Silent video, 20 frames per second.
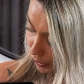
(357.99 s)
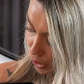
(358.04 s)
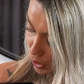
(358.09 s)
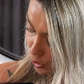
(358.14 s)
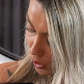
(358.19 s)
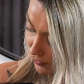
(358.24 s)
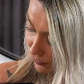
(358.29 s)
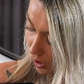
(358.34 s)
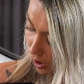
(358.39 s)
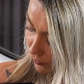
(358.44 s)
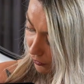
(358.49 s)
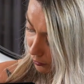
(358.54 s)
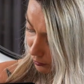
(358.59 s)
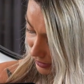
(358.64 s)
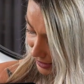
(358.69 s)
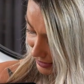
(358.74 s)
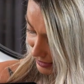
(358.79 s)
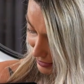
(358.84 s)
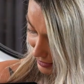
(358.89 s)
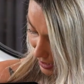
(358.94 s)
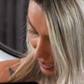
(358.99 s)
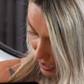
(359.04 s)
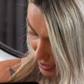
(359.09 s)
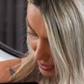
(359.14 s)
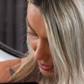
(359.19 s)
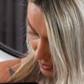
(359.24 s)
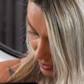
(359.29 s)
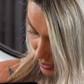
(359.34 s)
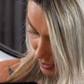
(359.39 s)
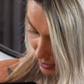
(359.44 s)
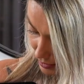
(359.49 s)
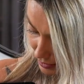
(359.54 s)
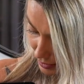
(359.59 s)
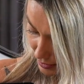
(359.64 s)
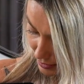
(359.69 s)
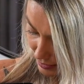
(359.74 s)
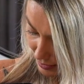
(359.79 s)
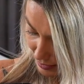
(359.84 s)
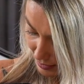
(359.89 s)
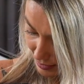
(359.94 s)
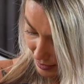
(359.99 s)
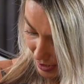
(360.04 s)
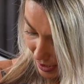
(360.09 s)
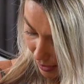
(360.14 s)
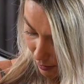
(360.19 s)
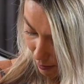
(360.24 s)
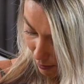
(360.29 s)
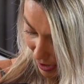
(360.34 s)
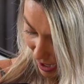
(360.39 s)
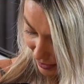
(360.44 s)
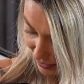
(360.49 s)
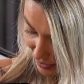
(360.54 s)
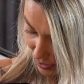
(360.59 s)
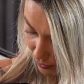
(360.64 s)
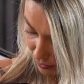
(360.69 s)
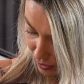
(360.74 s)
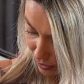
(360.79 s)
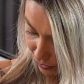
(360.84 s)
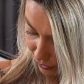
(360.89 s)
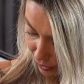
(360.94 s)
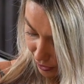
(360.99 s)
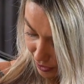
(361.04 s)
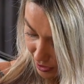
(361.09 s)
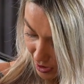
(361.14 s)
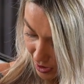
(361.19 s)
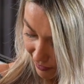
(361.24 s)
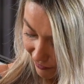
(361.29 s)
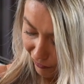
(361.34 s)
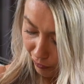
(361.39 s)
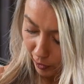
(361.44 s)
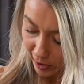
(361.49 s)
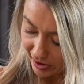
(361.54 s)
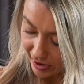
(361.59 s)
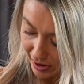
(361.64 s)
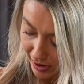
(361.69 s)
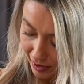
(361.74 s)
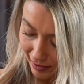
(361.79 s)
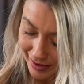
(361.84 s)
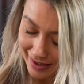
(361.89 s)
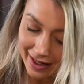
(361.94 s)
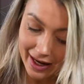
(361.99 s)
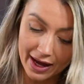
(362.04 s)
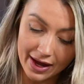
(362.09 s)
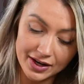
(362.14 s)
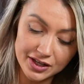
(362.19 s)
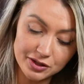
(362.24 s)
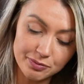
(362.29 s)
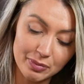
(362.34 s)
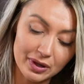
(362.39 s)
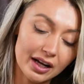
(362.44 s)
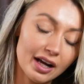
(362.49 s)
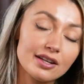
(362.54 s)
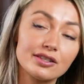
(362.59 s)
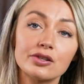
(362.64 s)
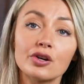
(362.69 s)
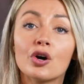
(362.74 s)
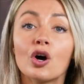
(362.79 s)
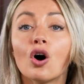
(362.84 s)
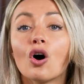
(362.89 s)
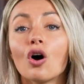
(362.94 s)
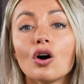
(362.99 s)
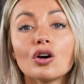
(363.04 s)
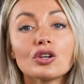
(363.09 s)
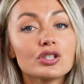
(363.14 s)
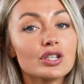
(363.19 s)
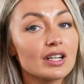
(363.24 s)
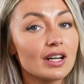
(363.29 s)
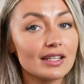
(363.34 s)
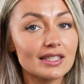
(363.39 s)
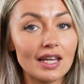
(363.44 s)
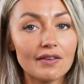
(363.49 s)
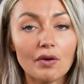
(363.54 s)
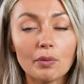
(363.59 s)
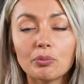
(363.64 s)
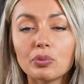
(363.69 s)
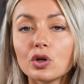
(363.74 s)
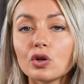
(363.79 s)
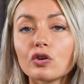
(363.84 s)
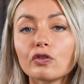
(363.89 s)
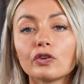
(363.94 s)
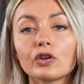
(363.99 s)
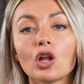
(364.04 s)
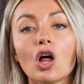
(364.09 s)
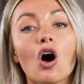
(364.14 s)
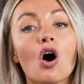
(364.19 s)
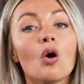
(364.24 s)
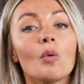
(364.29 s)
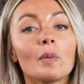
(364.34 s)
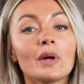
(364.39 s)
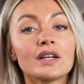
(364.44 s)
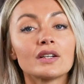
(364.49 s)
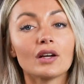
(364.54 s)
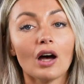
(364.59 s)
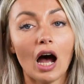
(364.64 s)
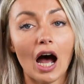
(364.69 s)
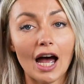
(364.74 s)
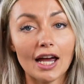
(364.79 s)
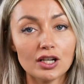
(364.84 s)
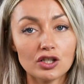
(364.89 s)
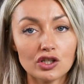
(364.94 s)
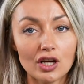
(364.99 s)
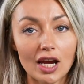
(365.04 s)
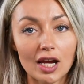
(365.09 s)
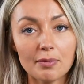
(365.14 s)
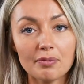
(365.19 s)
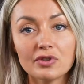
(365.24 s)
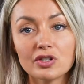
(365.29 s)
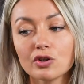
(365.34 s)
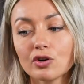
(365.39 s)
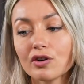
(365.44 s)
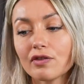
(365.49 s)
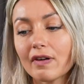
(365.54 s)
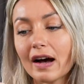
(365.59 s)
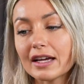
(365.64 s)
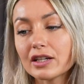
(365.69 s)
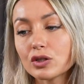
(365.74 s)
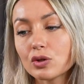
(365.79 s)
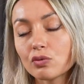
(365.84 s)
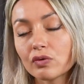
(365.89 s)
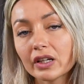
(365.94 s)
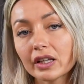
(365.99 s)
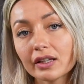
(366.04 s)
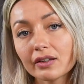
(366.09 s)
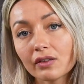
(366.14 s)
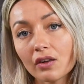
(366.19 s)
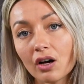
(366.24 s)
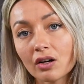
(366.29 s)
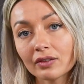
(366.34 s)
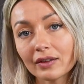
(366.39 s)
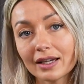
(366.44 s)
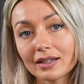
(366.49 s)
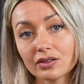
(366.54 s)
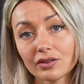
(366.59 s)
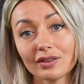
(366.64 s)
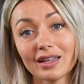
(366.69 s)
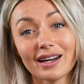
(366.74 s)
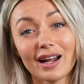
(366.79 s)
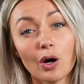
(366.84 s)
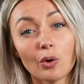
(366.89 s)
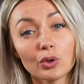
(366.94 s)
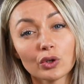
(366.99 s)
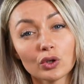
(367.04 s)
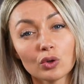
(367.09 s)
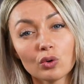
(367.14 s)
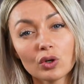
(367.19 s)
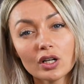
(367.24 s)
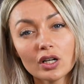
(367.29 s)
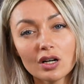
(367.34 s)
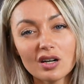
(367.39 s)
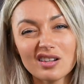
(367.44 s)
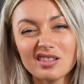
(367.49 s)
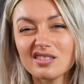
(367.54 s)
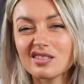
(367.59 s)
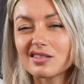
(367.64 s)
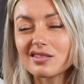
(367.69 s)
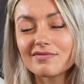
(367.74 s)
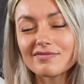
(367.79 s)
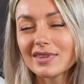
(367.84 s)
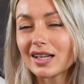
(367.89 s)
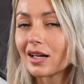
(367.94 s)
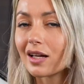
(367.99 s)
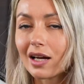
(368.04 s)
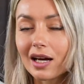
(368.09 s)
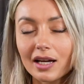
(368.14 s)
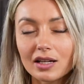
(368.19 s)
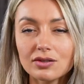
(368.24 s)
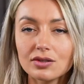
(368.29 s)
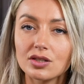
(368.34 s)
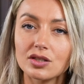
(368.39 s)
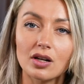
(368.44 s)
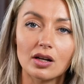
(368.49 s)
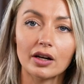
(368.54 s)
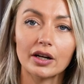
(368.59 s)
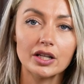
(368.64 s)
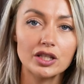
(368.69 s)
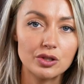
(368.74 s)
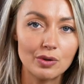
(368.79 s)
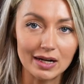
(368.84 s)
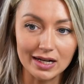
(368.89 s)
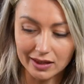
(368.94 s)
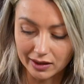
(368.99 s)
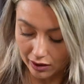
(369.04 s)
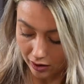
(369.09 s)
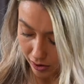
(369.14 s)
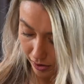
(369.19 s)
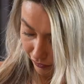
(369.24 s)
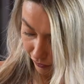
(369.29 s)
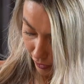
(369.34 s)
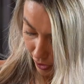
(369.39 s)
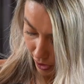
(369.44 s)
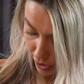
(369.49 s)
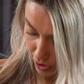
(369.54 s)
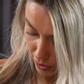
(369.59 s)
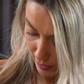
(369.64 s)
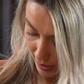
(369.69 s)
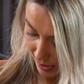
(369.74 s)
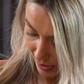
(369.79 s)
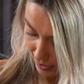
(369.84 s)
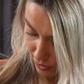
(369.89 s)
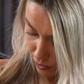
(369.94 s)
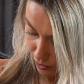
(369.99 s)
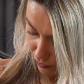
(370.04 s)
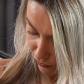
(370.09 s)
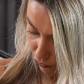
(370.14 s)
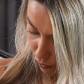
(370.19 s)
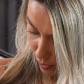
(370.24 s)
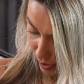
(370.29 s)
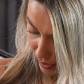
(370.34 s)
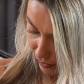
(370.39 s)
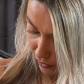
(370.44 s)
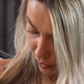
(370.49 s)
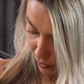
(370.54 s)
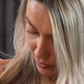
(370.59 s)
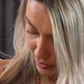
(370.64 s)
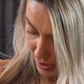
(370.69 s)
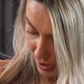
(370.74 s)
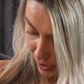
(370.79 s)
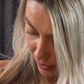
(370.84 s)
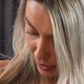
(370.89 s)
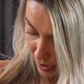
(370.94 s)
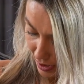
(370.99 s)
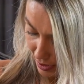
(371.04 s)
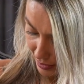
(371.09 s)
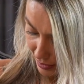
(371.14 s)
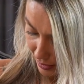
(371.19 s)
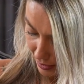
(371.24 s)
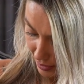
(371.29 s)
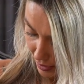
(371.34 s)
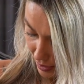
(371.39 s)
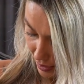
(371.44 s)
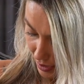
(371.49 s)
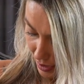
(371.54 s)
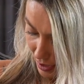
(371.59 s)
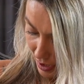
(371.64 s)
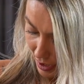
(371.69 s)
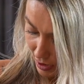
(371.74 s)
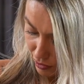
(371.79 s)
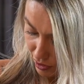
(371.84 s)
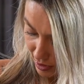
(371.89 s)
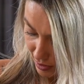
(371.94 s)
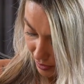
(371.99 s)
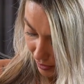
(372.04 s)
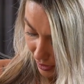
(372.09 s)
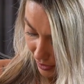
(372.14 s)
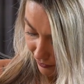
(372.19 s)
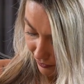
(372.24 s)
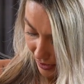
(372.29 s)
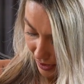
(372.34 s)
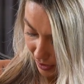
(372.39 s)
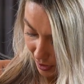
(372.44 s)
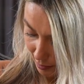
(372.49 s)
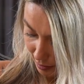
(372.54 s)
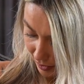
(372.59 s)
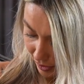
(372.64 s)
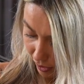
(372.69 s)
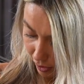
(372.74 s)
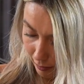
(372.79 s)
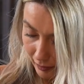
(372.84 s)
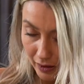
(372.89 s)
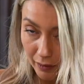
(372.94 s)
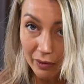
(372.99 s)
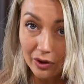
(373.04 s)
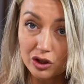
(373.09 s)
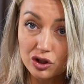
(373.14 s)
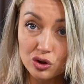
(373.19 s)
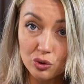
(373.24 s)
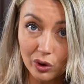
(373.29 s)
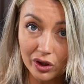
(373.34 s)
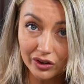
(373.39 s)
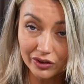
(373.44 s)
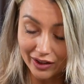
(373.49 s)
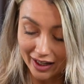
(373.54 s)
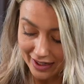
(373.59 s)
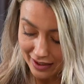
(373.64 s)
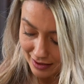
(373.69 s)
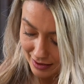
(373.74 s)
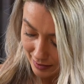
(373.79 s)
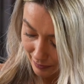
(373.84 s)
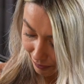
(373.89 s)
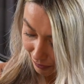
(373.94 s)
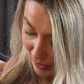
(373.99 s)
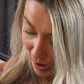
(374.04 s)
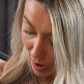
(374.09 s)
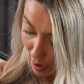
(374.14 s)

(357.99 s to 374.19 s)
So I've gone from length 10 to 16, back down to 13 and 14 on the end because she does have a beautiful almond eye shape. So if I do really long lengths on that outer corner, it's just not gonna do anything good for her. So I like to avoid those areas and just lift that up a little bit with shorter lengths.